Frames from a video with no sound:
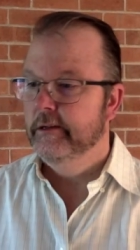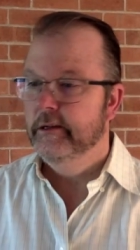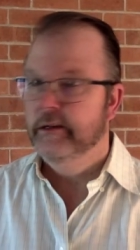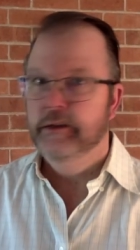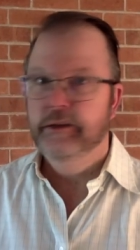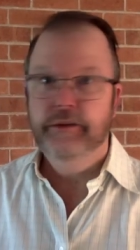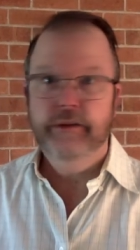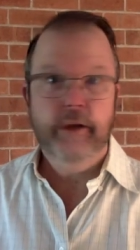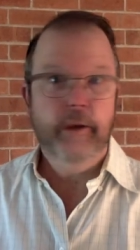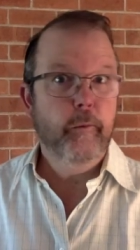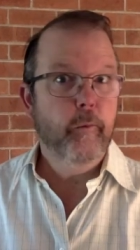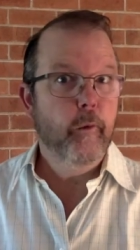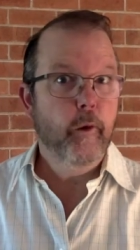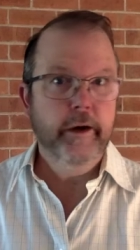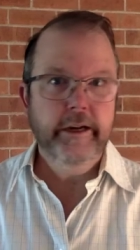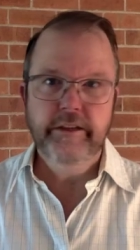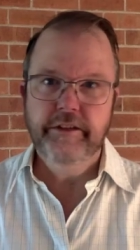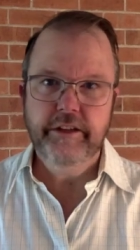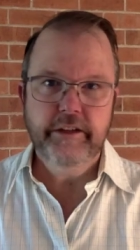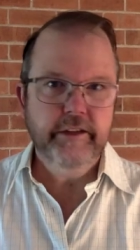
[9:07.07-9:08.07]
So, what
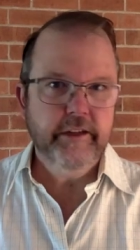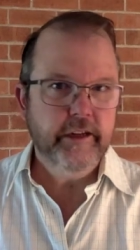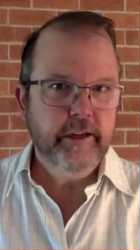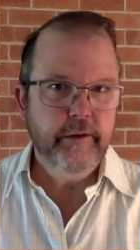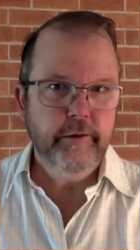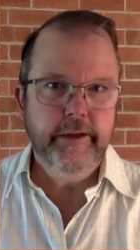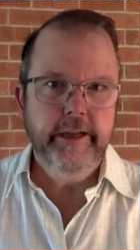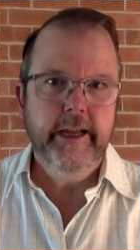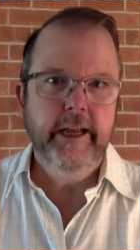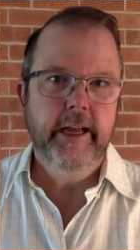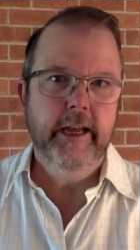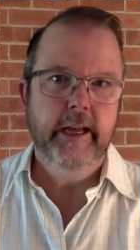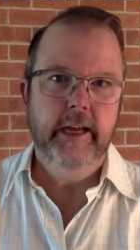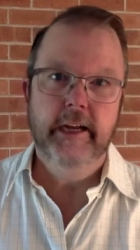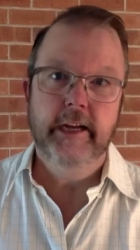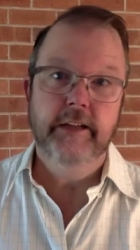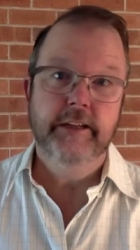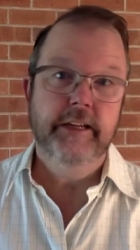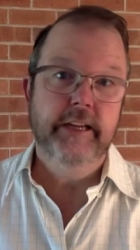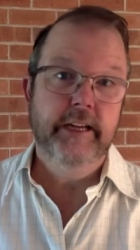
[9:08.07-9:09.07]
is the deal here?
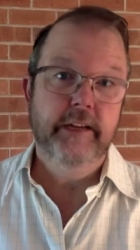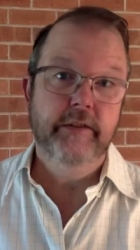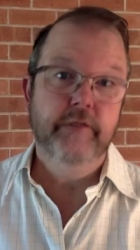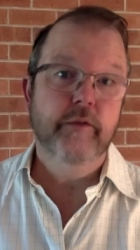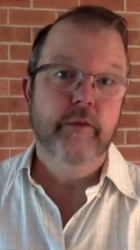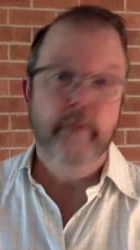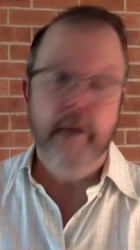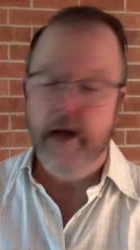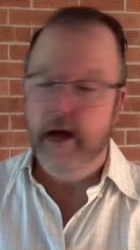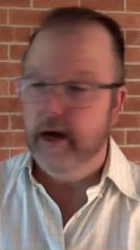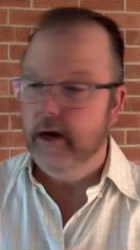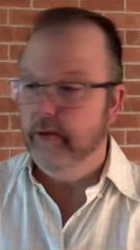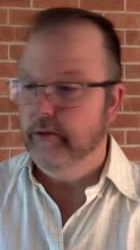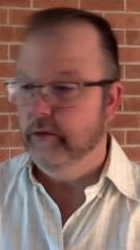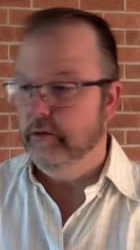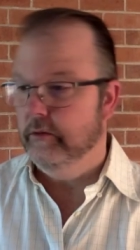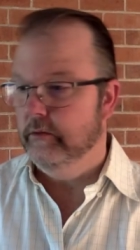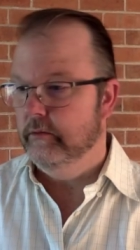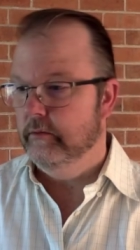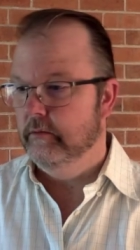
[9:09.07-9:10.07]
Because it is remarkable.
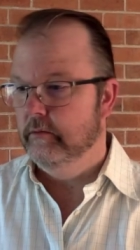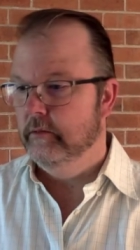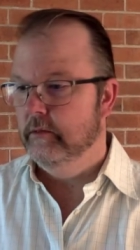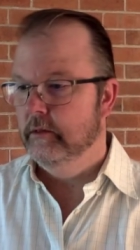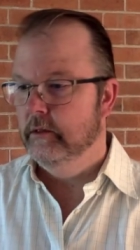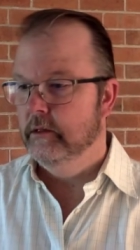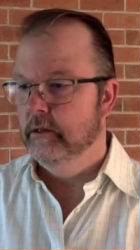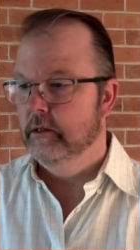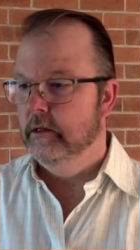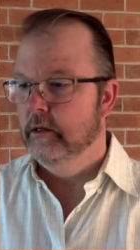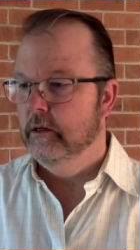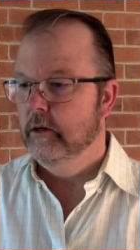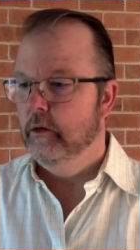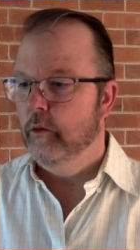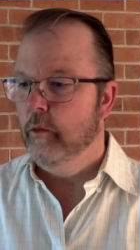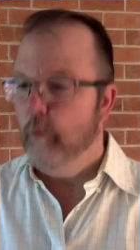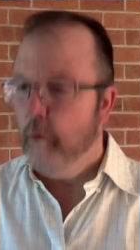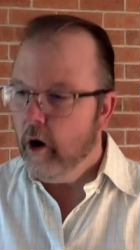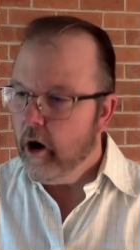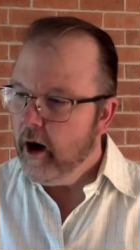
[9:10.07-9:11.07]

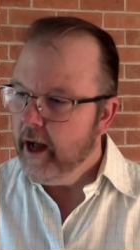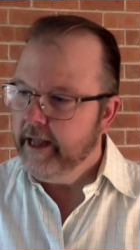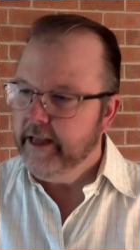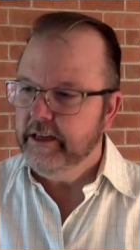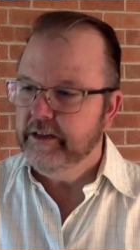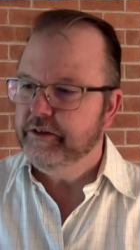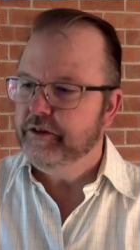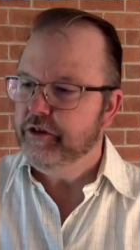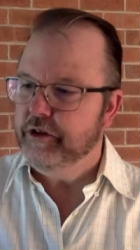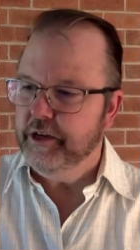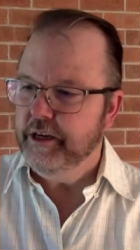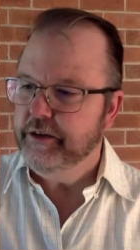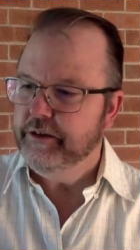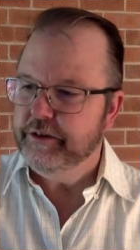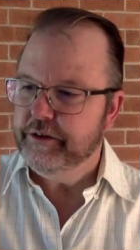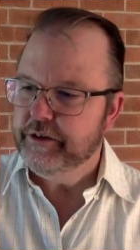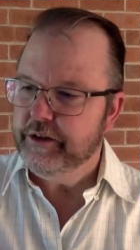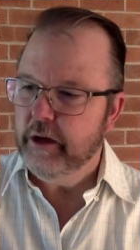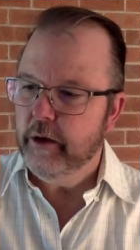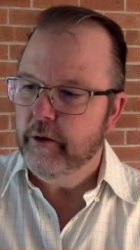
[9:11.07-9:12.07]
Why is Jesus
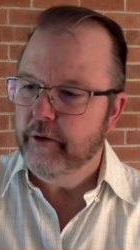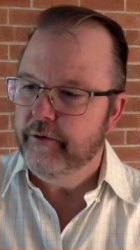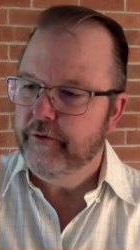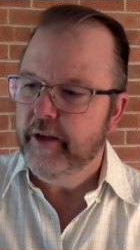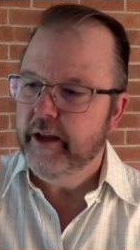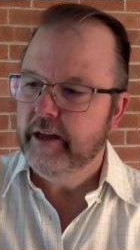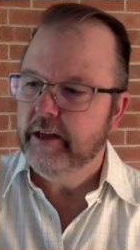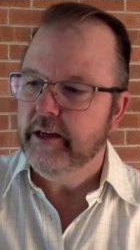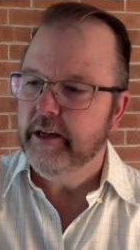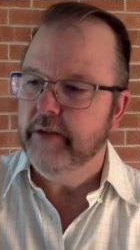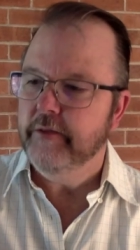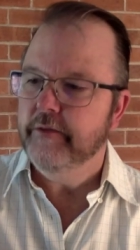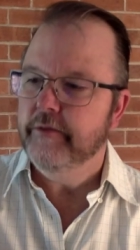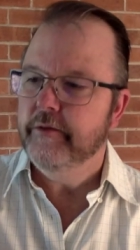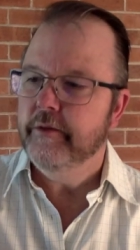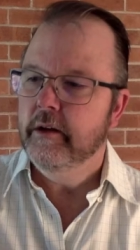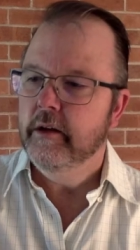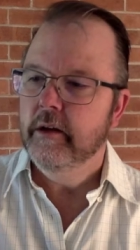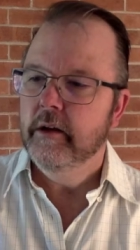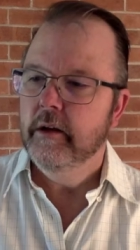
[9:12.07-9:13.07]
so effective?
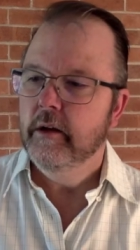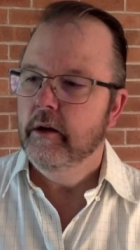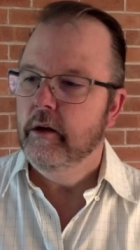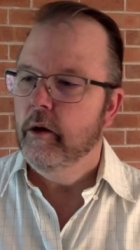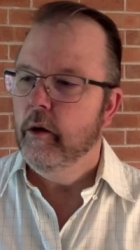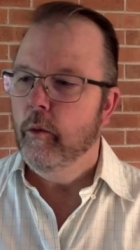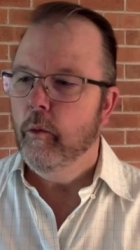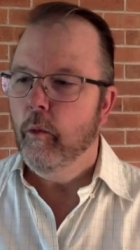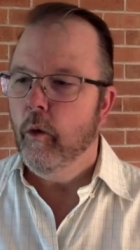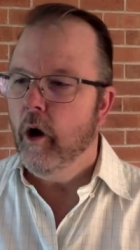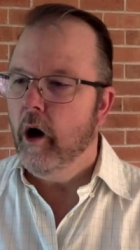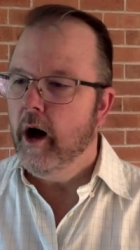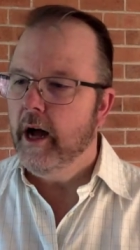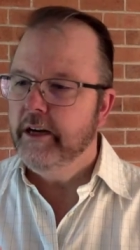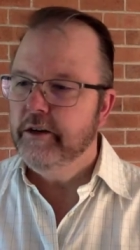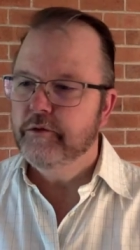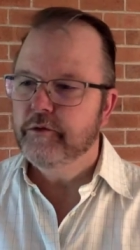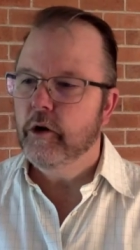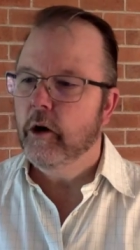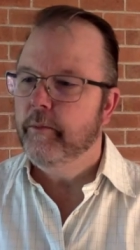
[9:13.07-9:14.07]
Why
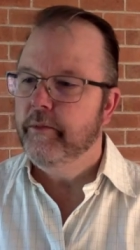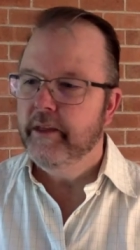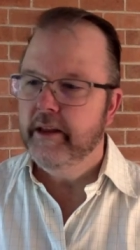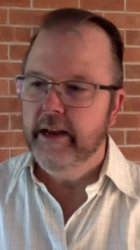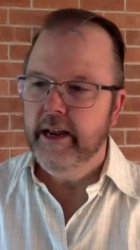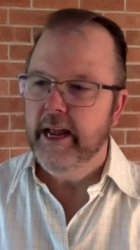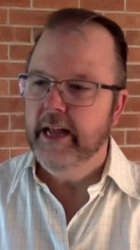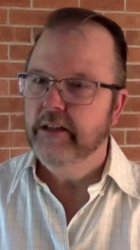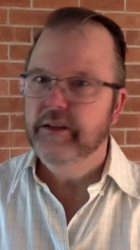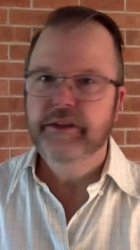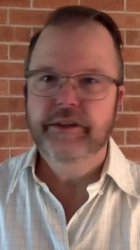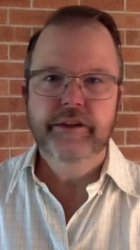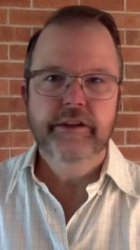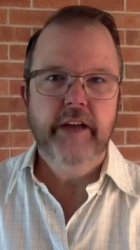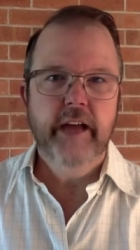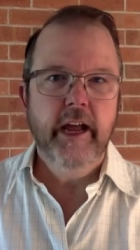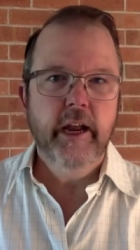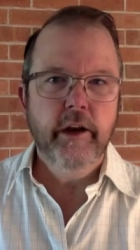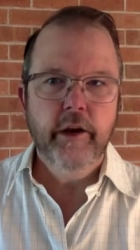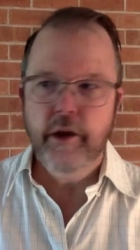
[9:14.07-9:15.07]
drop the nets
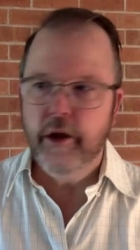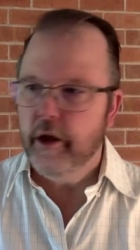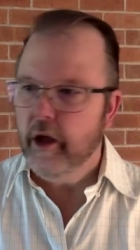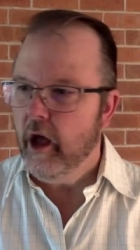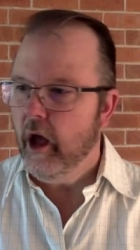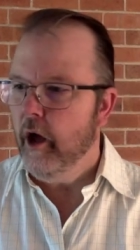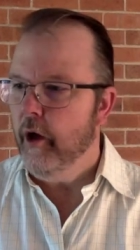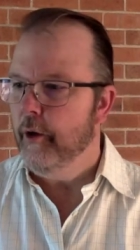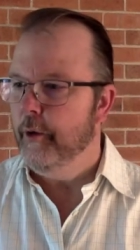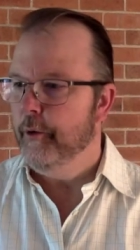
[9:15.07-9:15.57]
and go?